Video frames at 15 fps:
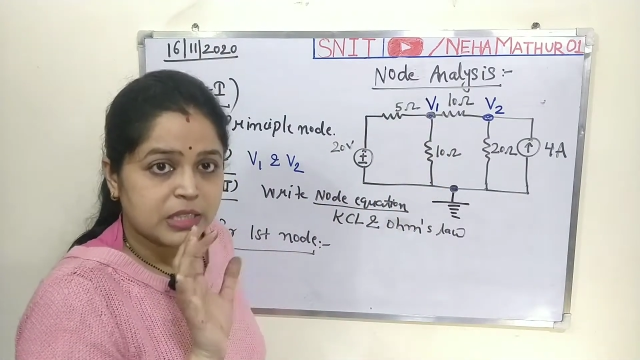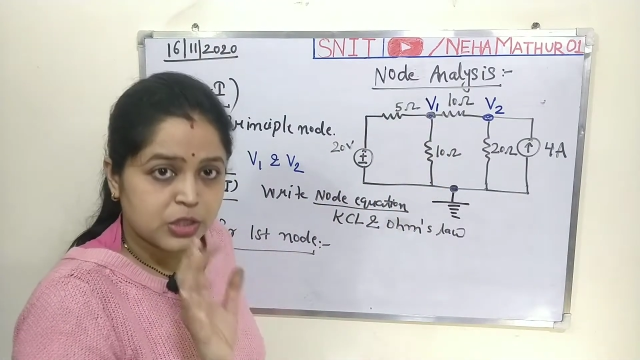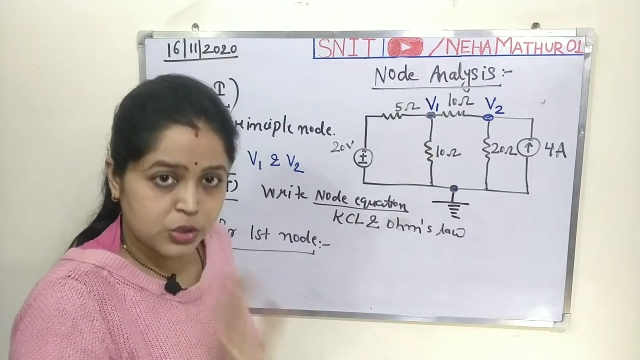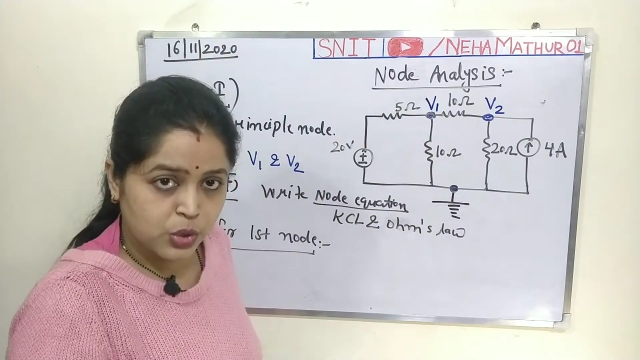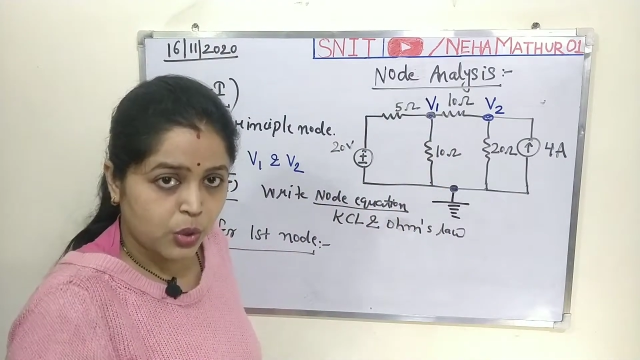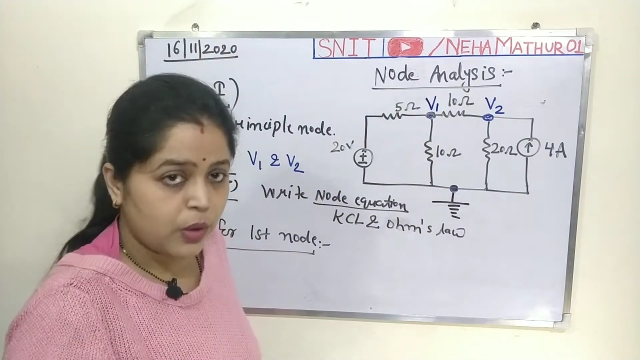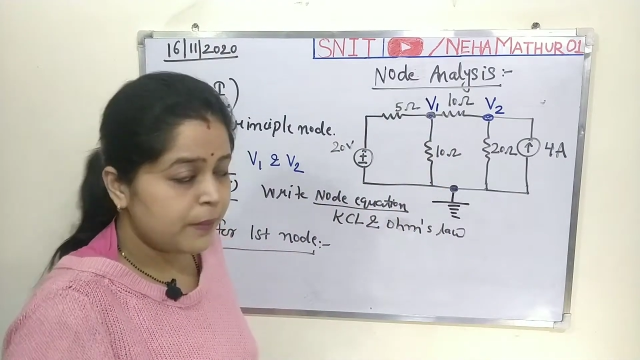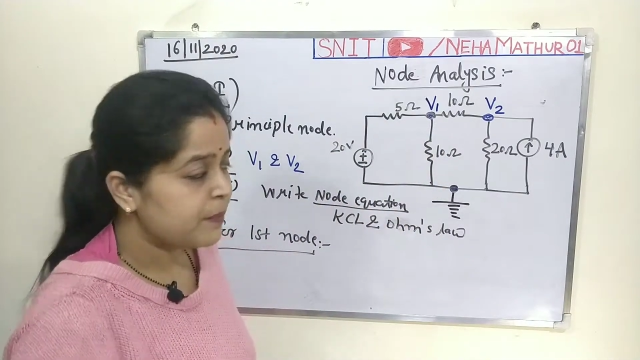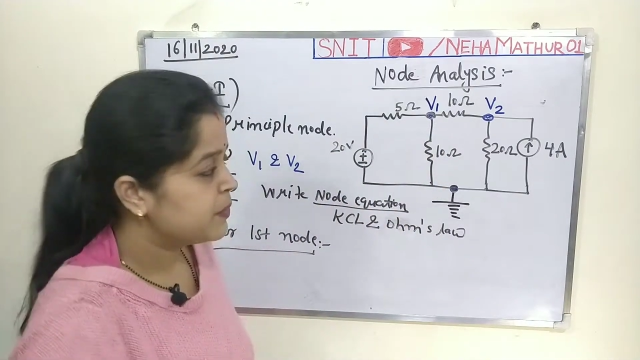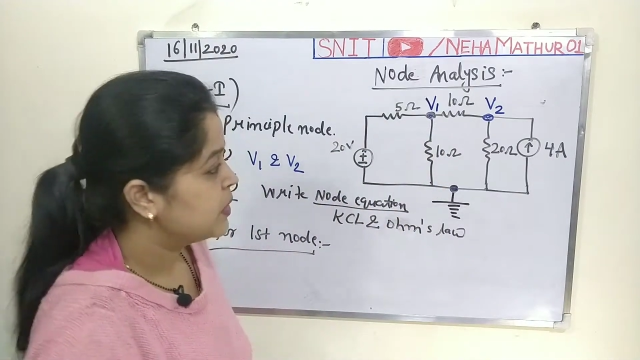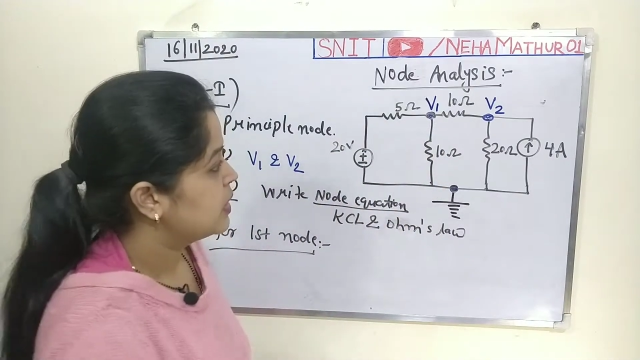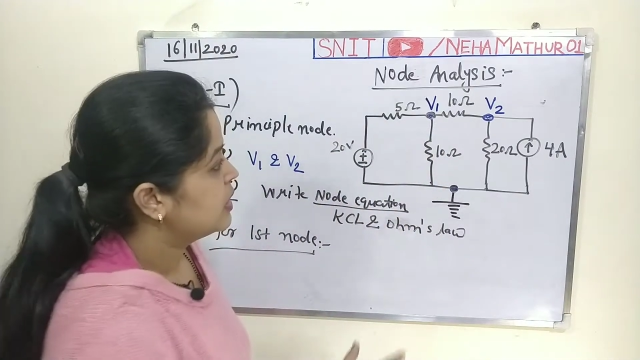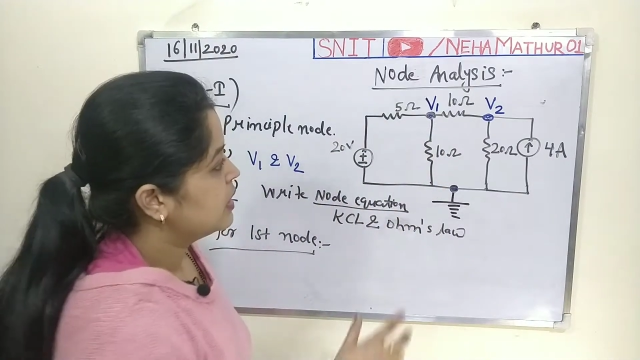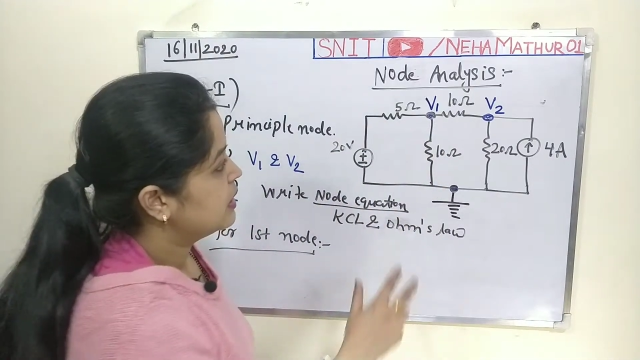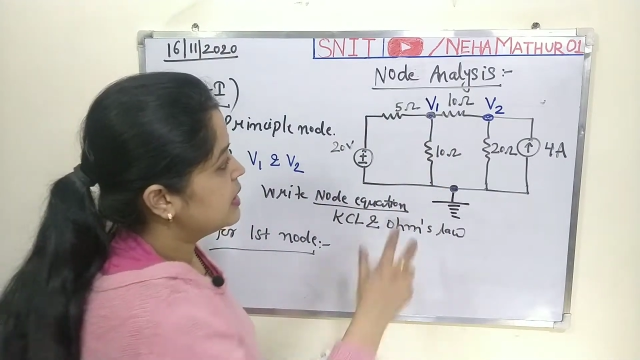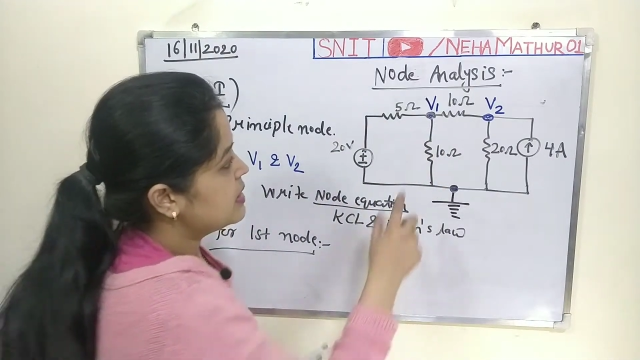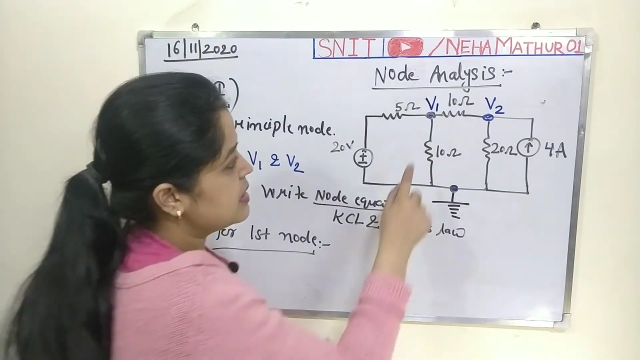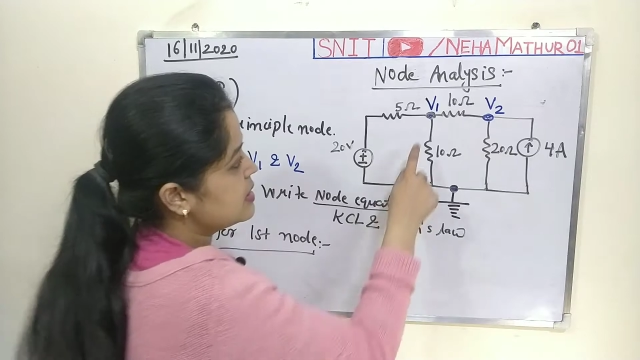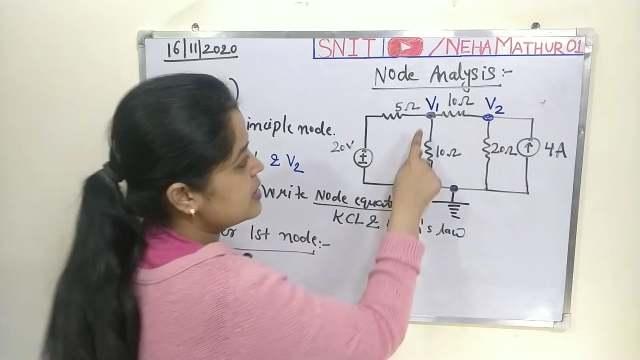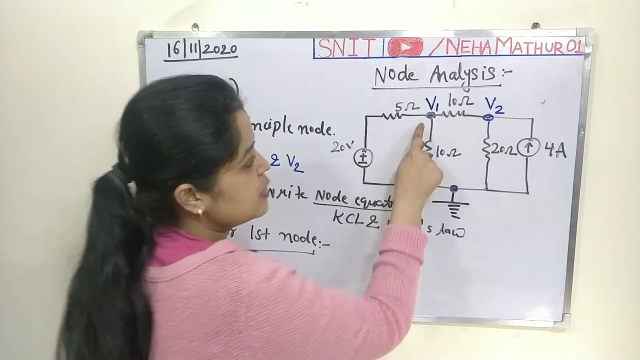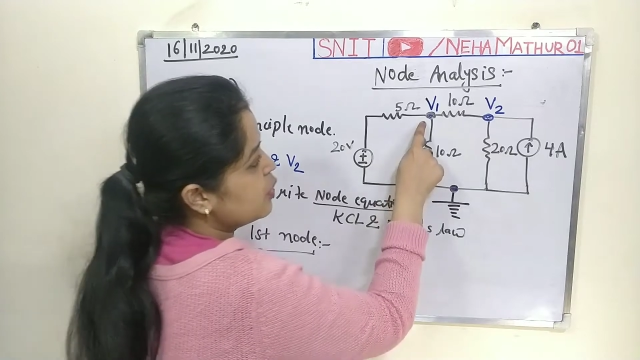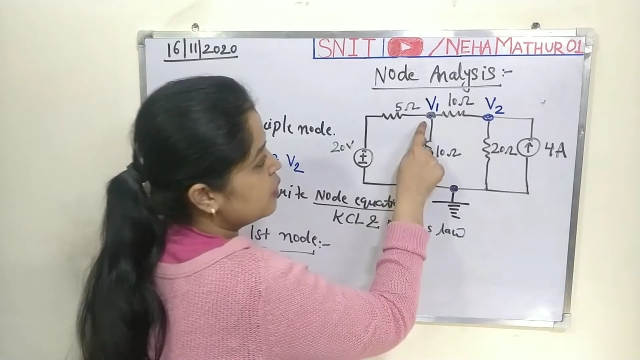So this
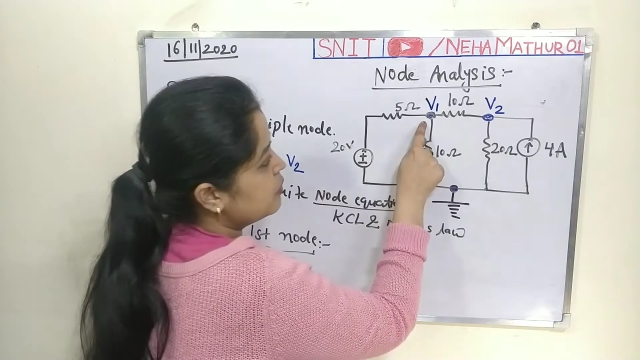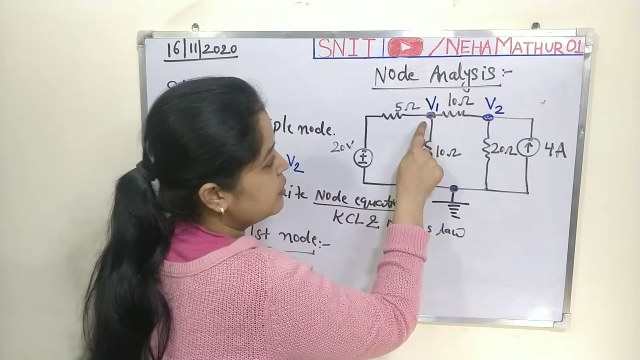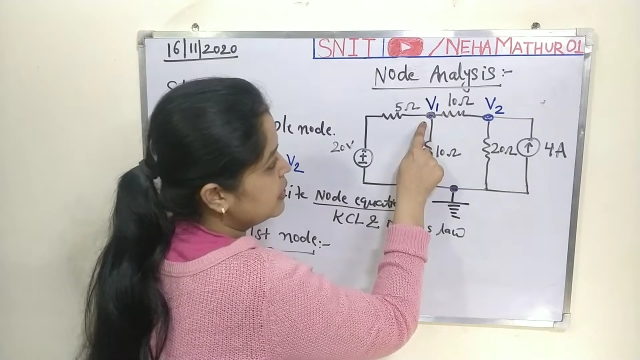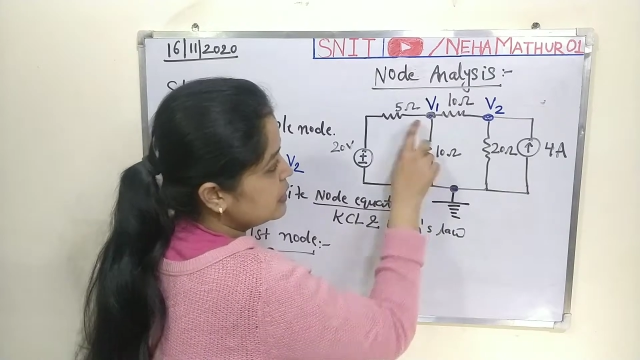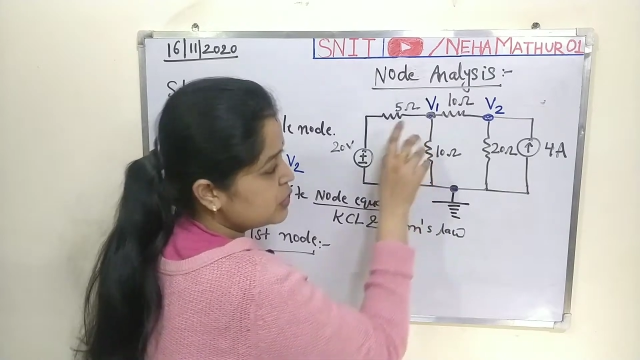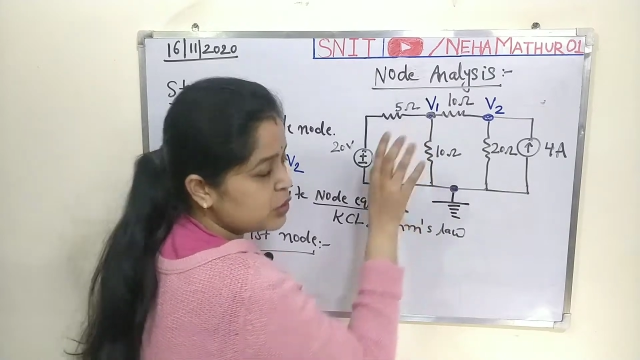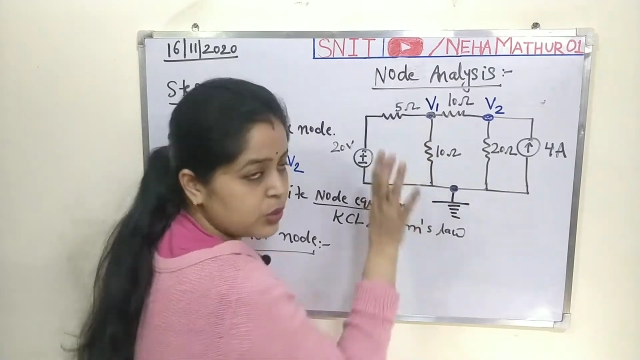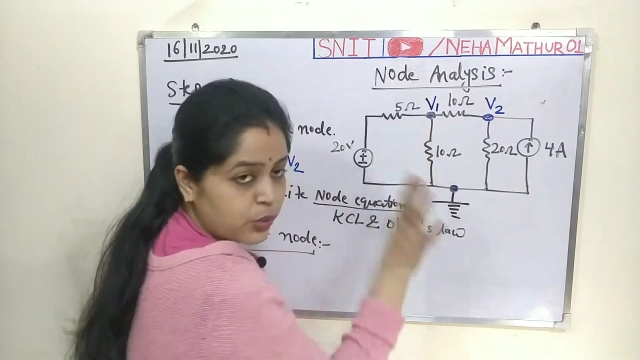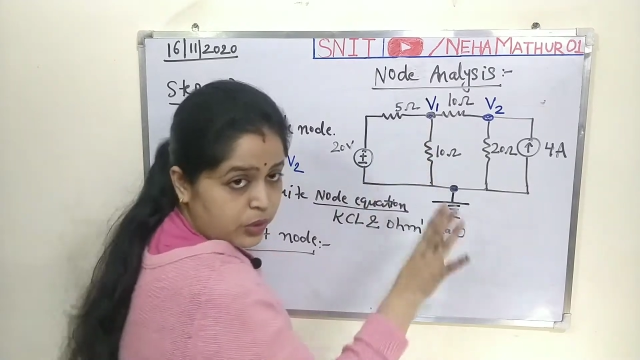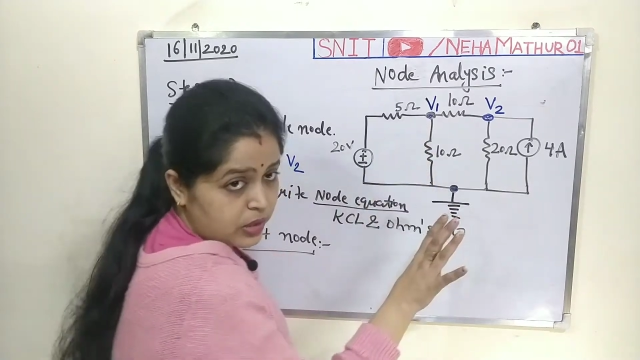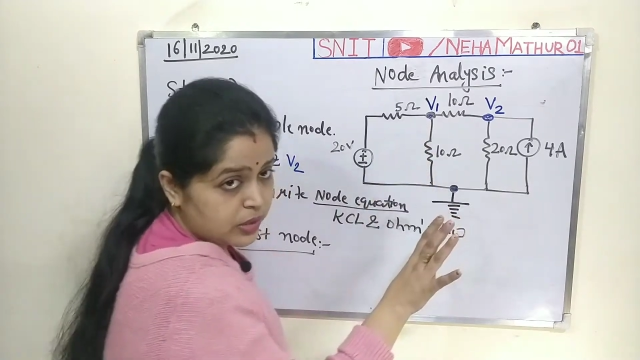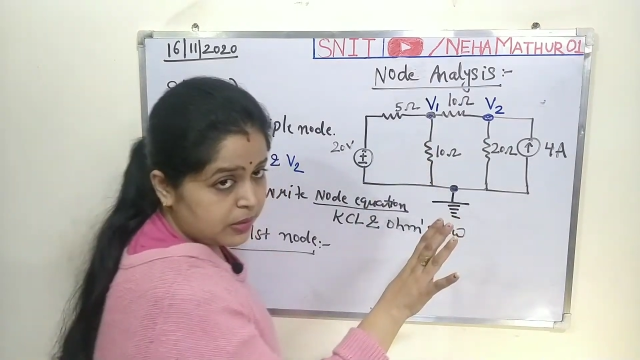is your first node,